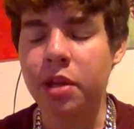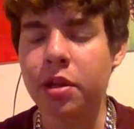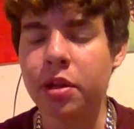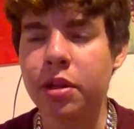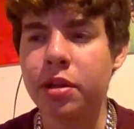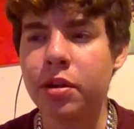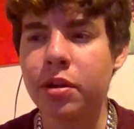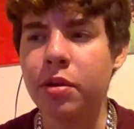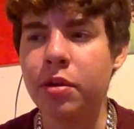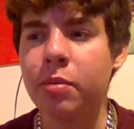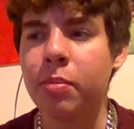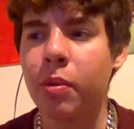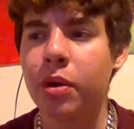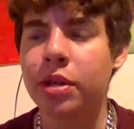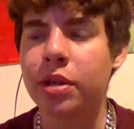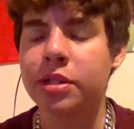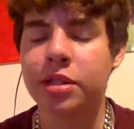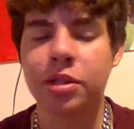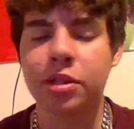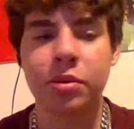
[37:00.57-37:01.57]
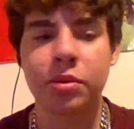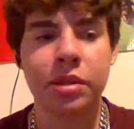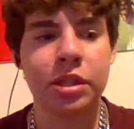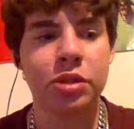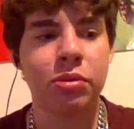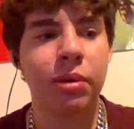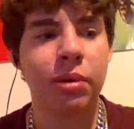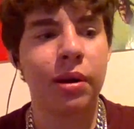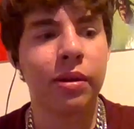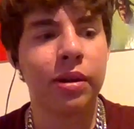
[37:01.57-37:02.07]
no point to really
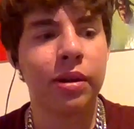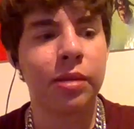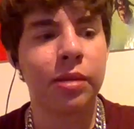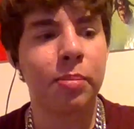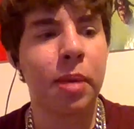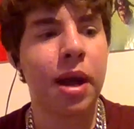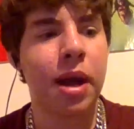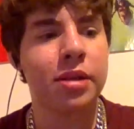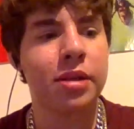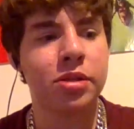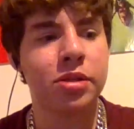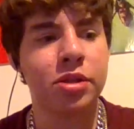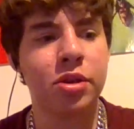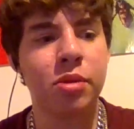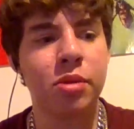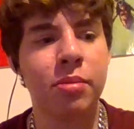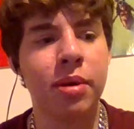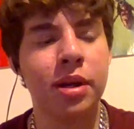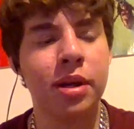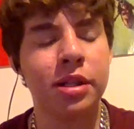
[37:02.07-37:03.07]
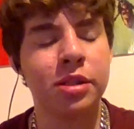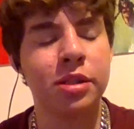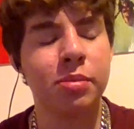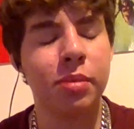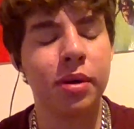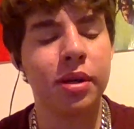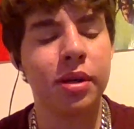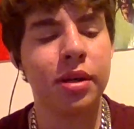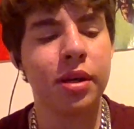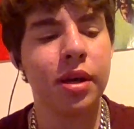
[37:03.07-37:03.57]
dwell on the past too much.
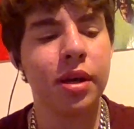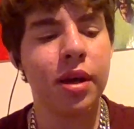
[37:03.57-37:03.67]
But